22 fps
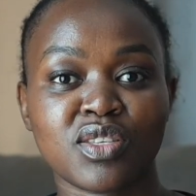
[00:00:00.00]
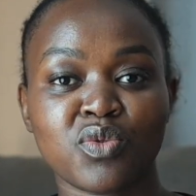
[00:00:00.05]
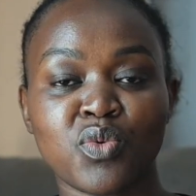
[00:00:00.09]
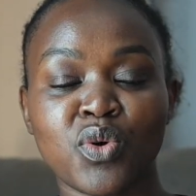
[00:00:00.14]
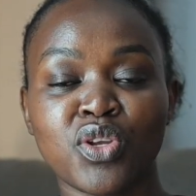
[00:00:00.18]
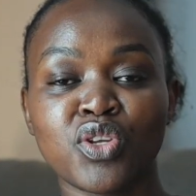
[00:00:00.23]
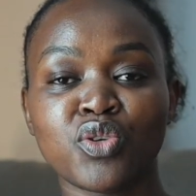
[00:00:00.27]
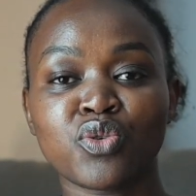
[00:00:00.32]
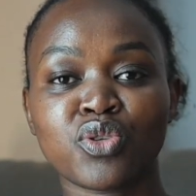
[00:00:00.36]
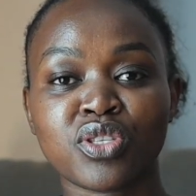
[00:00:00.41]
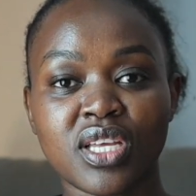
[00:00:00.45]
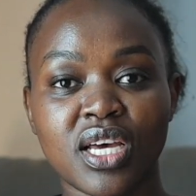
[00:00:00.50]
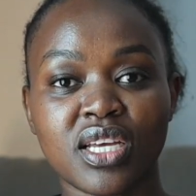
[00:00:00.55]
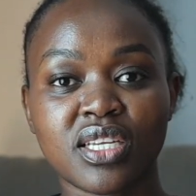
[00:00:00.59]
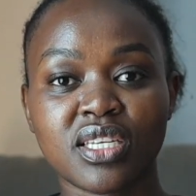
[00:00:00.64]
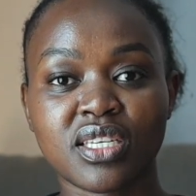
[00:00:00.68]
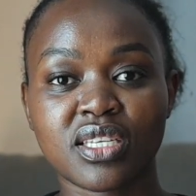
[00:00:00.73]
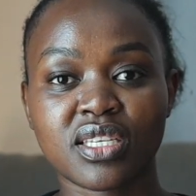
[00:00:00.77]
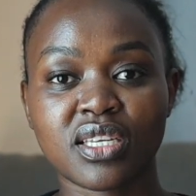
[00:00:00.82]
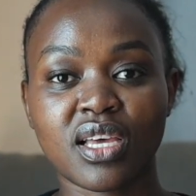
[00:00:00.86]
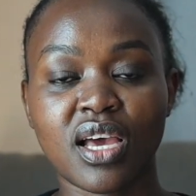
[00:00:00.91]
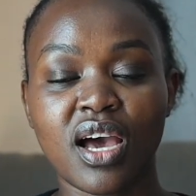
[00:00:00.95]
When you start
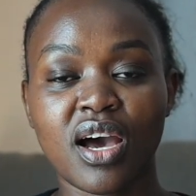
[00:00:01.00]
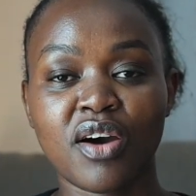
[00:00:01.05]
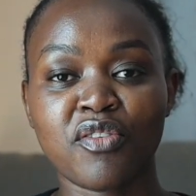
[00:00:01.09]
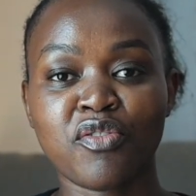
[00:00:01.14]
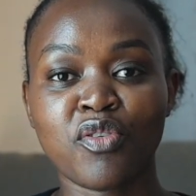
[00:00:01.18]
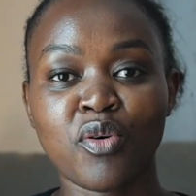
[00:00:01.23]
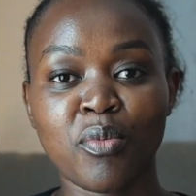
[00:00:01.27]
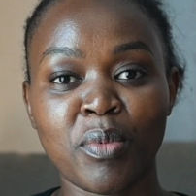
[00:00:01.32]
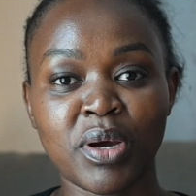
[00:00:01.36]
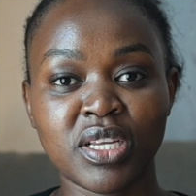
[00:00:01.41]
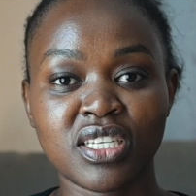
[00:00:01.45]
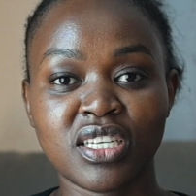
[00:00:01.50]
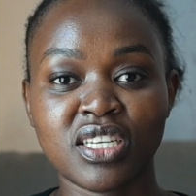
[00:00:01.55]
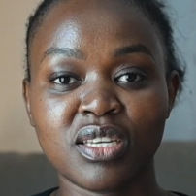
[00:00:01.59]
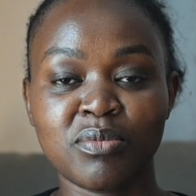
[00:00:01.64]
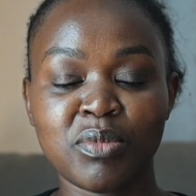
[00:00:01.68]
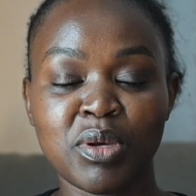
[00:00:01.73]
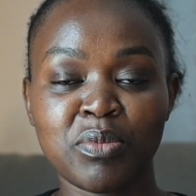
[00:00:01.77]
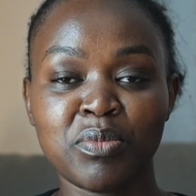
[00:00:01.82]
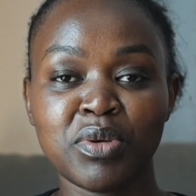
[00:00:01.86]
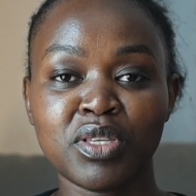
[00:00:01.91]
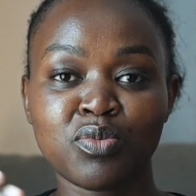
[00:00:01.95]
formatting,
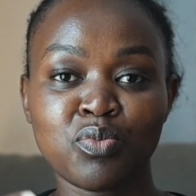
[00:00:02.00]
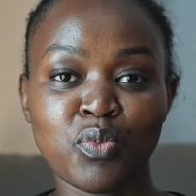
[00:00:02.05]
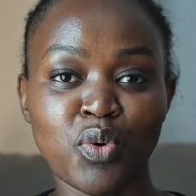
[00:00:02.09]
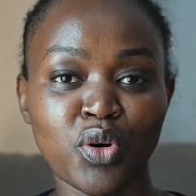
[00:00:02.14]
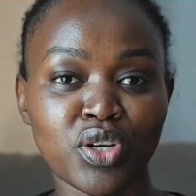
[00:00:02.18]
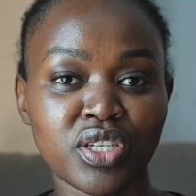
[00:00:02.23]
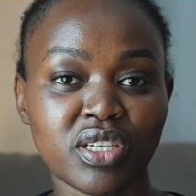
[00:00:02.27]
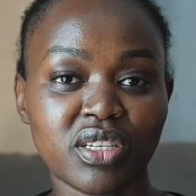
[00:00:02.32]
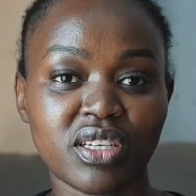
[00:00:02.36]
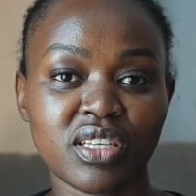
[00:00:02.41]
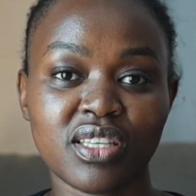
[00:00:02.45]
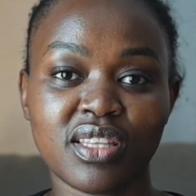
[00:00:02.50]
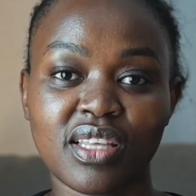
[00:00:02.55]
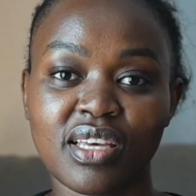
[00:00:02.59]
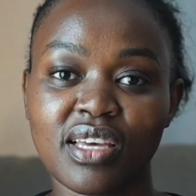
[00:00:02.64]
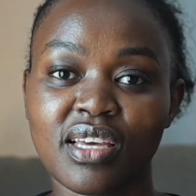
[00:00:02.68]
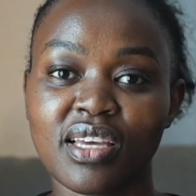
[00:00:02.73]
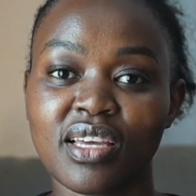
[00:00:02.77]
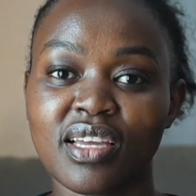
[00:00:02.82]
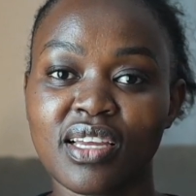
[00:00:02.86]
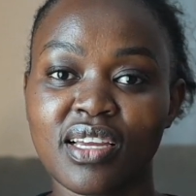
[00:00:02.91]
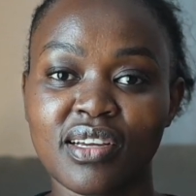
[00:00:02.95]
maybe it's body,
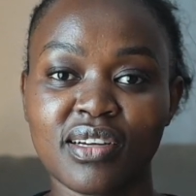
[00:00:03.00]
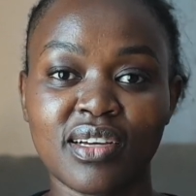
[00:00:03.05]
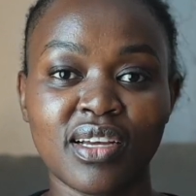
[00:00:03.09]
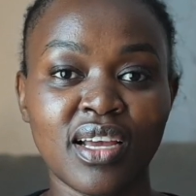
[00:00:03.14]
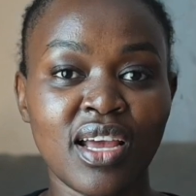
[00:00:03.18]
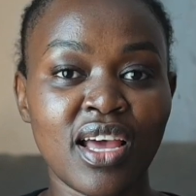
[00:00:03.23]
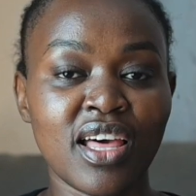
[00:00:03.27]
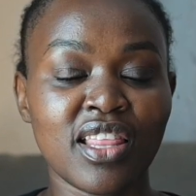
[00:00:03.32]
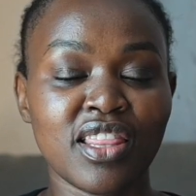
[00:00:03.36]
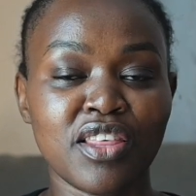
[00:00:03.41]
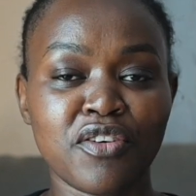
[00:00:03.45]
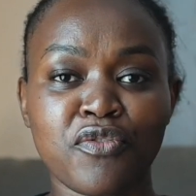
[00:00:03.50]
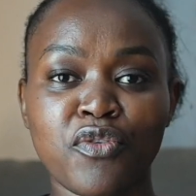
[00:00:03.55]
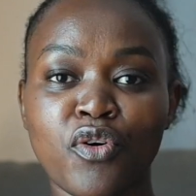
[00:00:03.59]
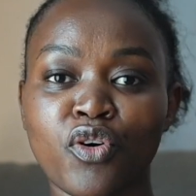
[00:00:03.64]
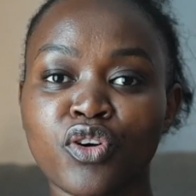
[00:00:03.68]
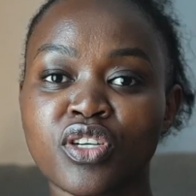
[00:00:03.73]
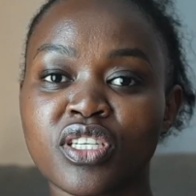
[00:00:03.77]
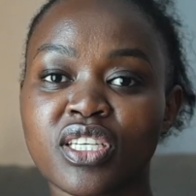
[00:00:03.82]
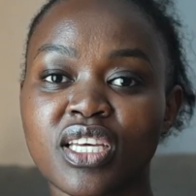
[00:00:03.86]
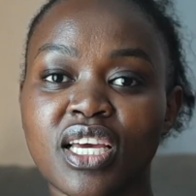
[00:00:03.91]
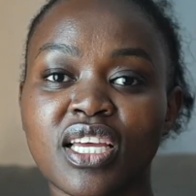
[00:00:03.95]
the
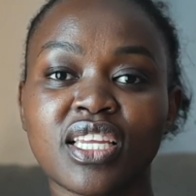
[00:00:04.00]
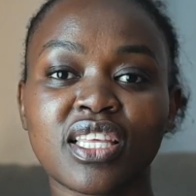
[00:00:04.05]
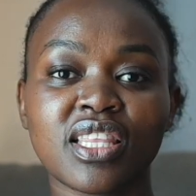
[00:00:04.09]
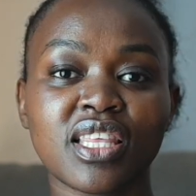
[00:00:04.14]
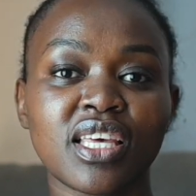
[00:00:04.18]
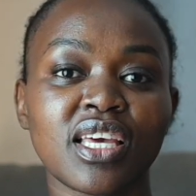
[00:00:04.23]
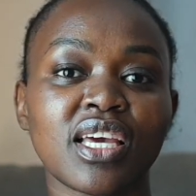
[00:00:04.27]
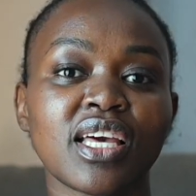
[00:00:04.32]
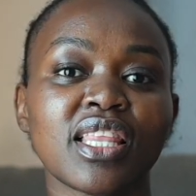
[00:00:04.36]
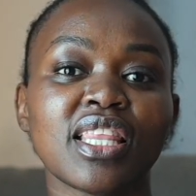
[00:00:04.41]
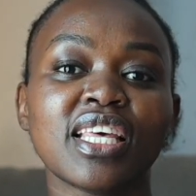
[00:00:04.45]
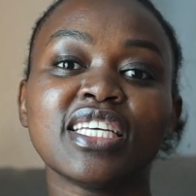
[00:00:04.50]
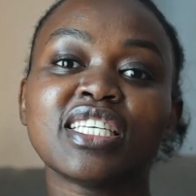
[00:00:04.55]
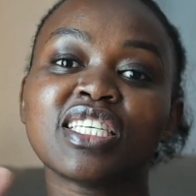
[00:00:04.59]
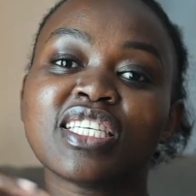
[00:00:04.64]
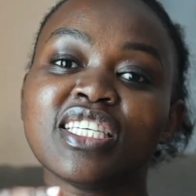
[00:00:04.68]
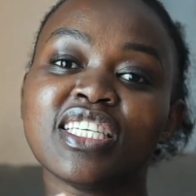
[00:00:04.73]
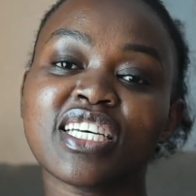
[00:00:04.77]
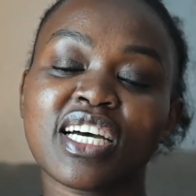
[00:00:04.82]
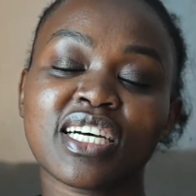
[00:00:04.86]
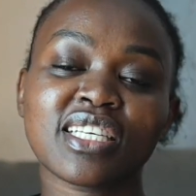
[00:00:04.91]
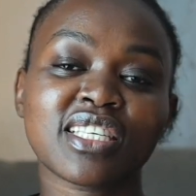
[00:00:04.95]
font, anything, it
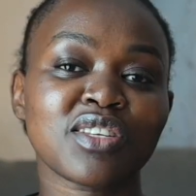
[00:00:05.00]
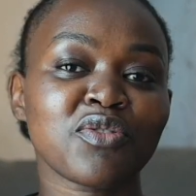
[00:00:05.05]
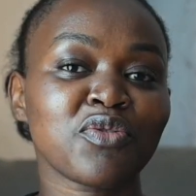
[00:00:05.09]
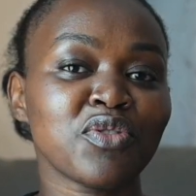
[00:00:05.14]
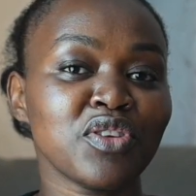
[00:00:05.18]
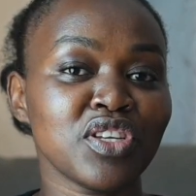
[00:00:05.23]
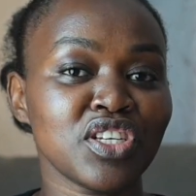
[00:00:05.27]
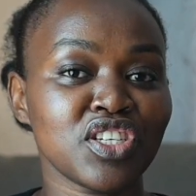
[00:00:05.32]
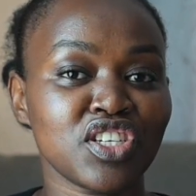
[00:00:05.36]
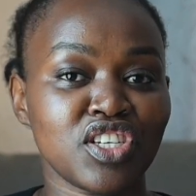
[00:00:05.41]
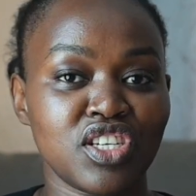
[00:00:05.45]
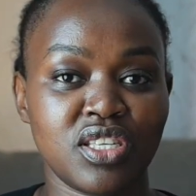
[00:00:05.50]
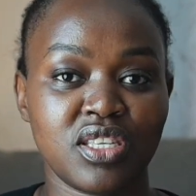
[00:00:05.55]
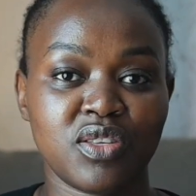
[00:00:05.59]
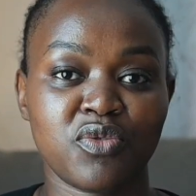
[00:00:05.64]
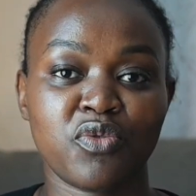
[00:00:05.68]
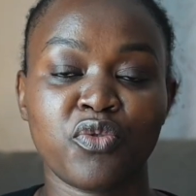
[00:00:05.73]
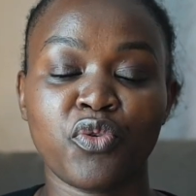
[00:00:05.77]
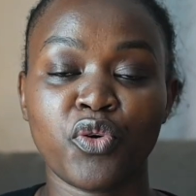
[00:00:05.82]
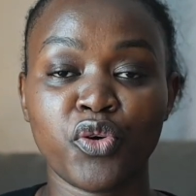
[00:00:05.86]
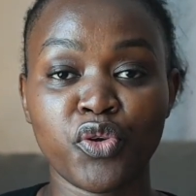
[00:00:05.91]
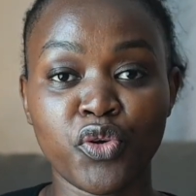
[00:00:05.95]
just finishes
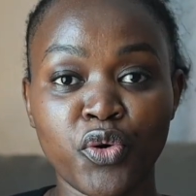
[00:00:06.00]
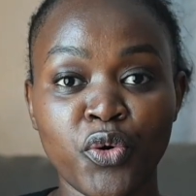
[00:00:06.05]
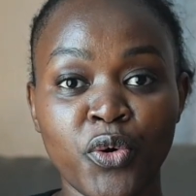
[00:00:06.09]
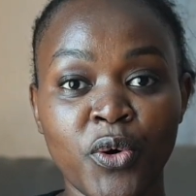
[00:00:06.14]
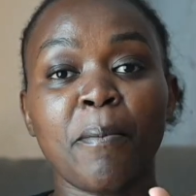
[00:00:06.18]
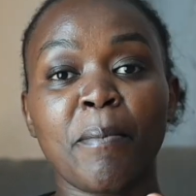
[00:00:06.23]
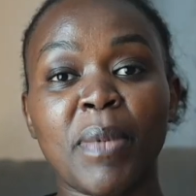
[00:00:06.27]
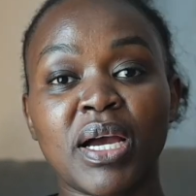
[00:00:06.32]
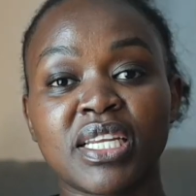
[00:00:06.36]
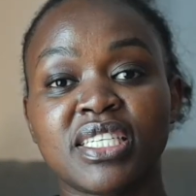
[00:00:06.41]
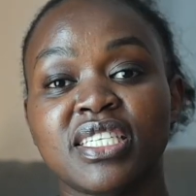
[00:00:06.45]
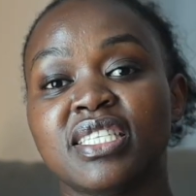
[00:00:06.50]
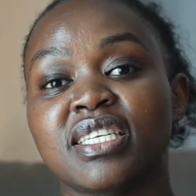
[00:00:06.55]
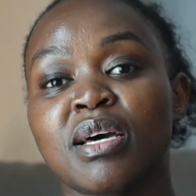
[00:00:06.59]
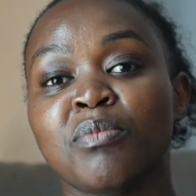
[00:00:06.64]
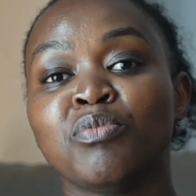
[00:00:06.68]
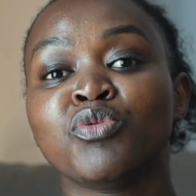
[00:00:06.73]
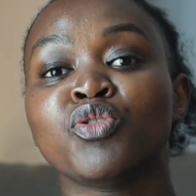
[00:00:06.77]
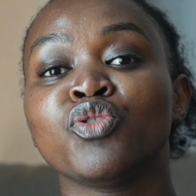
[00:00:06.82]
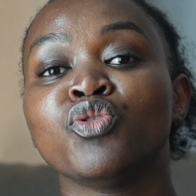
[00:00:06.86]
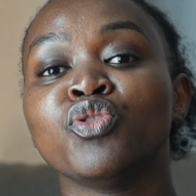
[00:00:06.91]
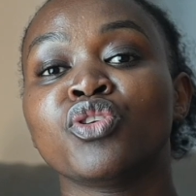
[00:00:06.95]
for you, but it's
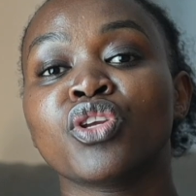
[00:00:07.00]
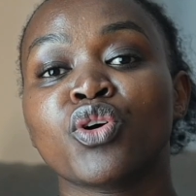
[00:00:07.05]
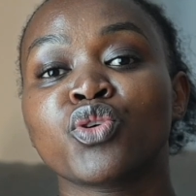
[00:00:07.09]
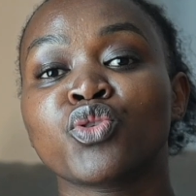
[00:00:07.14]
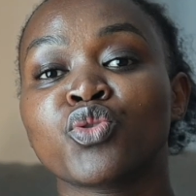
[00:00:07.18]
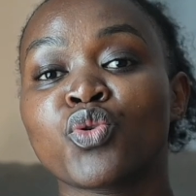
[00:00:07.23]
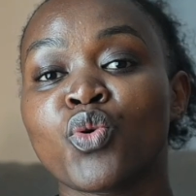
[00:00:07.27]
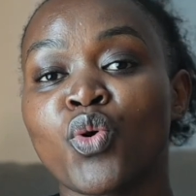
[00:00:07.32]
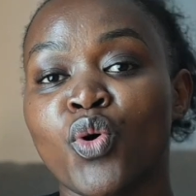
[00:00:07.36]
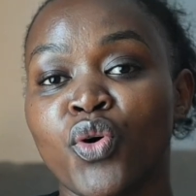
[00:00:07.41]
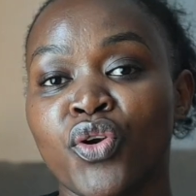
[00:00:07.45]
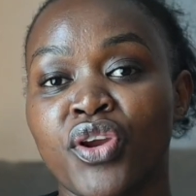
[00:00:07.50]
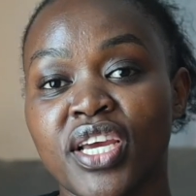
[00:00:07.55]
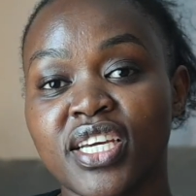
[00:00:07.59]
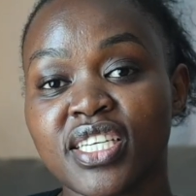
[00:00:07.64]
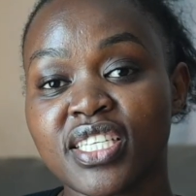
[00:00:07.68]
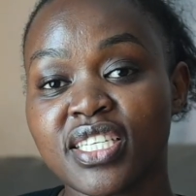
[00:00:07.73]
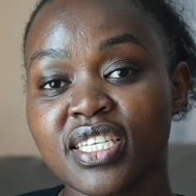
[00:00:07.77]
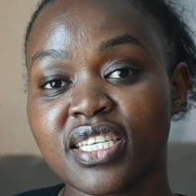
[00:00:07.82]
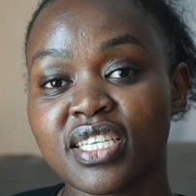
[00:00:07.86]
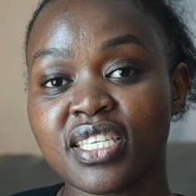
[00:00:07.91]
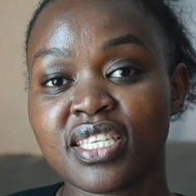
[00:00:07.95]
up to you now to
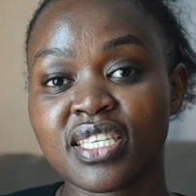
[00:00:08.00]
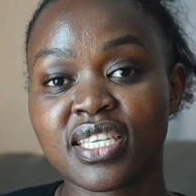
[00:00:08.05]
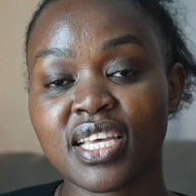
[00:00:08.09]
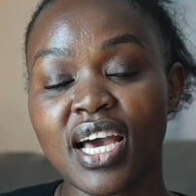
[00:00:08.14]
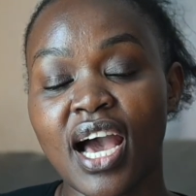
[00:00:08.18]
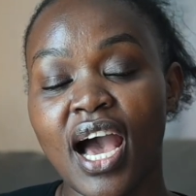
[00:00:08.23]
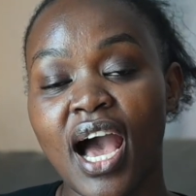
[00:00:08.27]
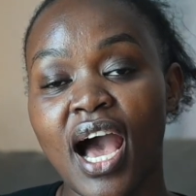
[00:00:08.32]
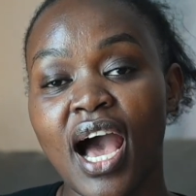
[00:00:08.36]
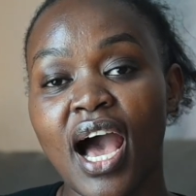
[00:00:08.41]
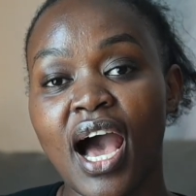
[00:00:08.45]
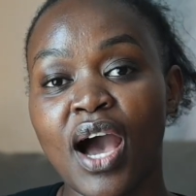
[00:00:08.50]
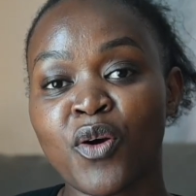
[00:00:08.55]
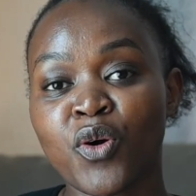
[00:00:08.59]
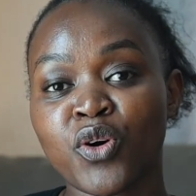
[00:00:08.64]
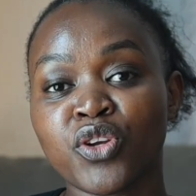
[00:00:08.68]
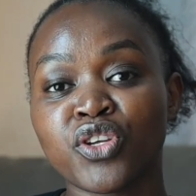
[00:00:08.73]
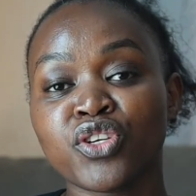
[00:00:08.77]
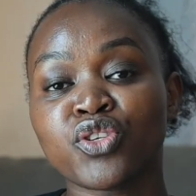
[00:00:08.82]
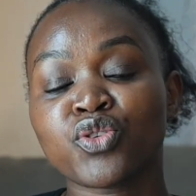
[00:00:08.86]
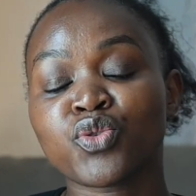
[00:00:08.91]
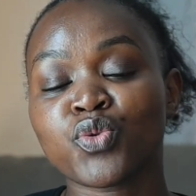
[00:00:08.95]
correct it
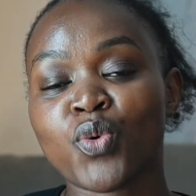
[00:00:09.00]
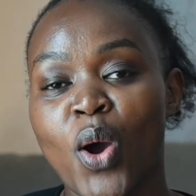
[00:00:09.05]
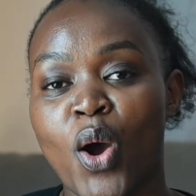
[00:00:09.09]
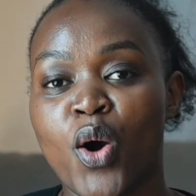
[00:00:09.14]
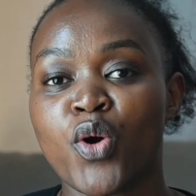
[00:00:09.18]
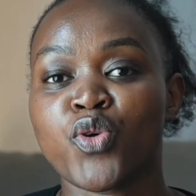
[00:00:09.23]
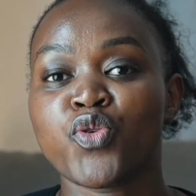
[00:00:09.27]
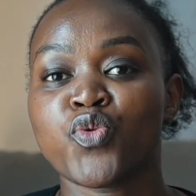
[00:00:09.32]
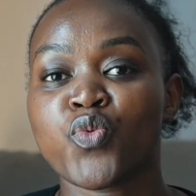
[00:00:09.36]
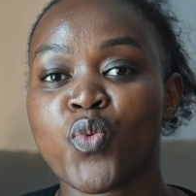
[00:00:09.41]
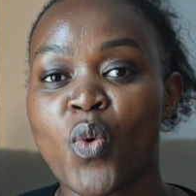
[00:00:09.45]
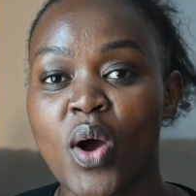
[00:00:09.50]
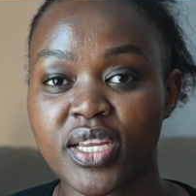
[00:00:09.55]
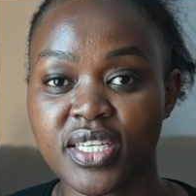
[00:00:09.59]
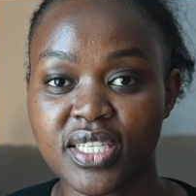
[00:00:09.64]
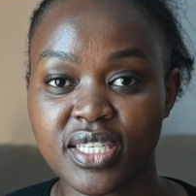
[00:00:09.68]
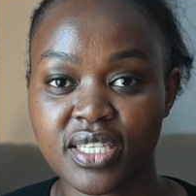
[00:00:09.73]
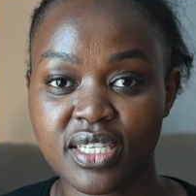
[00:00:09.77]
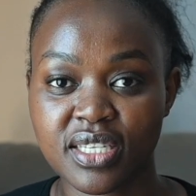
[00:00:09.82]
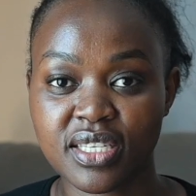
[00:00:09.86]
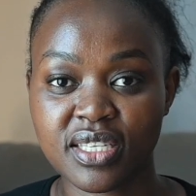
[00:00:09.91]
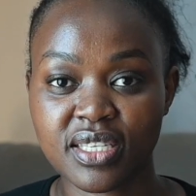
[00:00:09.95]
according to how you
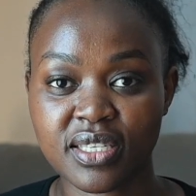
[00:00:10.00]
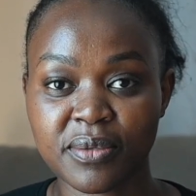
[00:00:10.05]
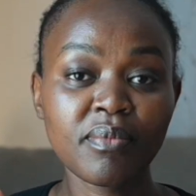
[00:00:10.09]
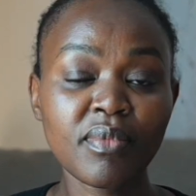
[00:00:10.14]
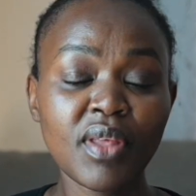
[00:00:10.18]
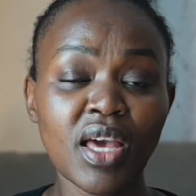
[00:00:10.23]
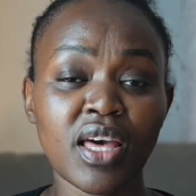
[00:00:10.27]
want it.